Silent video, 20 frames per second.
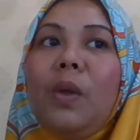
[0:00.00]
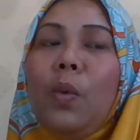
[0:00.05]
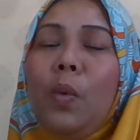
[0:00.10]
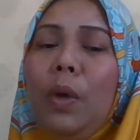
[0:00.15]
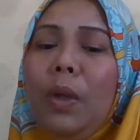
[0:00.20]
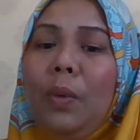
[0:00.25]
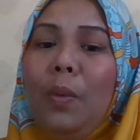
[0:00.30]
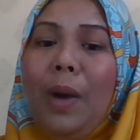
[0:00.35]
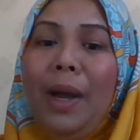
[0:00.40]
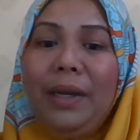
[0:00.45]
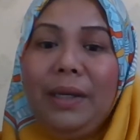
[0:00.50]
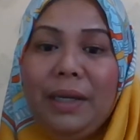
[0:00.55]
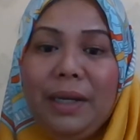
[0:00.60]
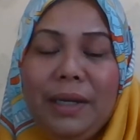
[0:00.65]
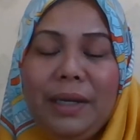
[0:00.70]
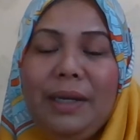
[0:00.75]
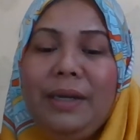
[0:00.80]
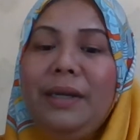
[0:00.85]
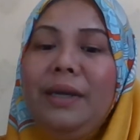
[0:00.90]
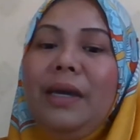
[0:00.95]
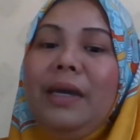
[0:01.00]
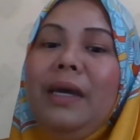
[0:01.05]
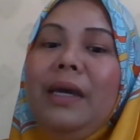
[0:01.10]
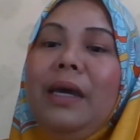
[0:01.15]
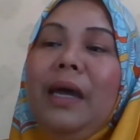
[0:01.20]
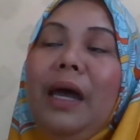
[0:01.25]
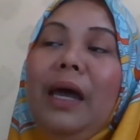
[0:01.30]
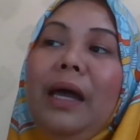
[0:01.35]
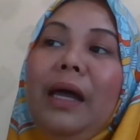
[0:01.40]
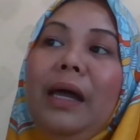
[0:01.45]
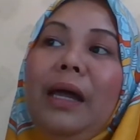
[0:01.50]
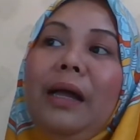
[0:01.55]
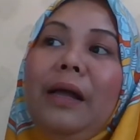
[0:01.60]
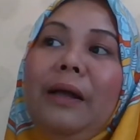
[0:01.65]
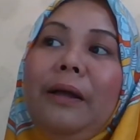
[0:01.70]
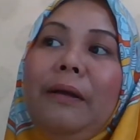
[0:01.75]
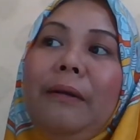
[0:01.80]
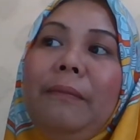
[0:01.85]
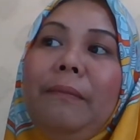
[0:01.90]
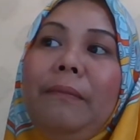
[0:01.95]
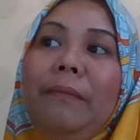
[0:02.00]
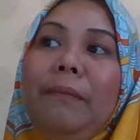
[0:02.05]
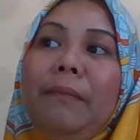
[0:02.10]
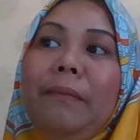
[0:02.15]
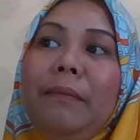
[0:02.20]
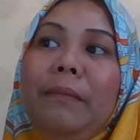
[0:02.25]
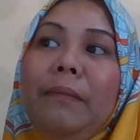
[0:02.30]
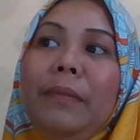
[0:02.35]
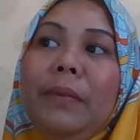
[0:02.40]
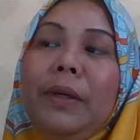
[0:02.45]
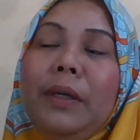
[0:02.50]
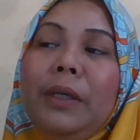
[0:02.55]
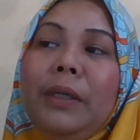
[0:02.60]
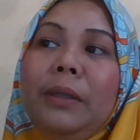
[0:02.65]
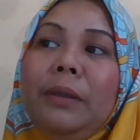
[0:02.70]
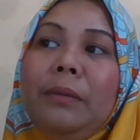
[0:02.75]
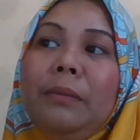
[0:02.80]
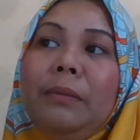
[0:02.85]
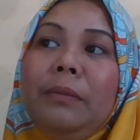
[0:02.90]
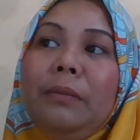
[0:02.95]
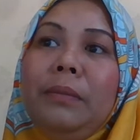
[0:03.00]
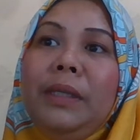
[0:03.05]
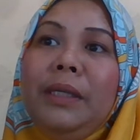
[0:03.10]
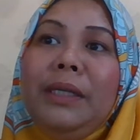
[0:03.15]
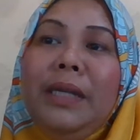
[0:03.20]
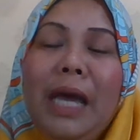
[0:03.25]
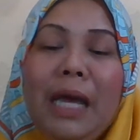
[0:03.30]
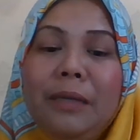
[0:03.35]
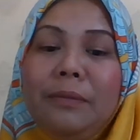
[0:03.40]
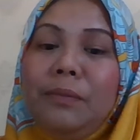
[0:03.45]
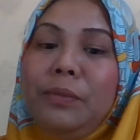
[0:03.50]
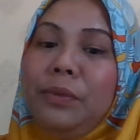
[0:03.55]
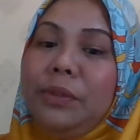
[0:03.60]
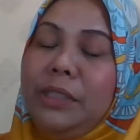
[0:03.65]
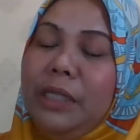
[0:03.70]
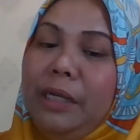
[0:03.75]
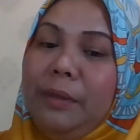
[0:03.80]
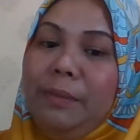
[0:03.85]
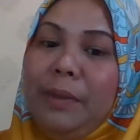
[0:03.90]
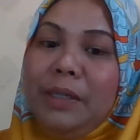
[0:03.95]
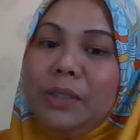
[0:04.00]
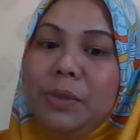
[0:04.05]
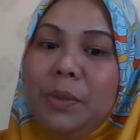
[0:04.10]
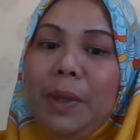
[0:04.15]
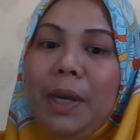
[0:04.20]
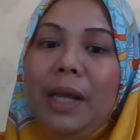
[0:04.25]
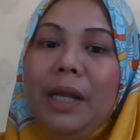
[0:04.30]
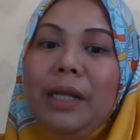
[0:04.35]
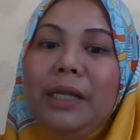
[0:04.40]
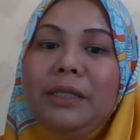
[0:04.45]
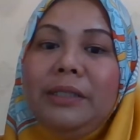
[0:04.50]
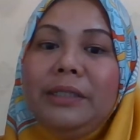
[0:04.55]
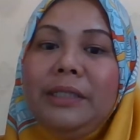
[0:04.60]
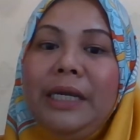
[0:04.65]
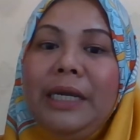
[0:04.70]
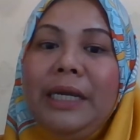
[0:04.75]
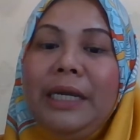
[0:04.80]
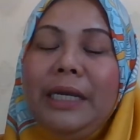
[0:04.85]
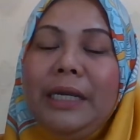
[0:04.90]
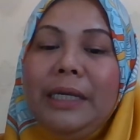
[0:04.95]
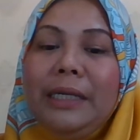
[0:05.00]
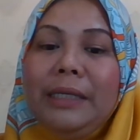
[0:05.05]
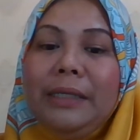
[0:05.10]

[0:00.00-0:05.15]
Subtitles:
Worldwidely, the non-Muslim as well, they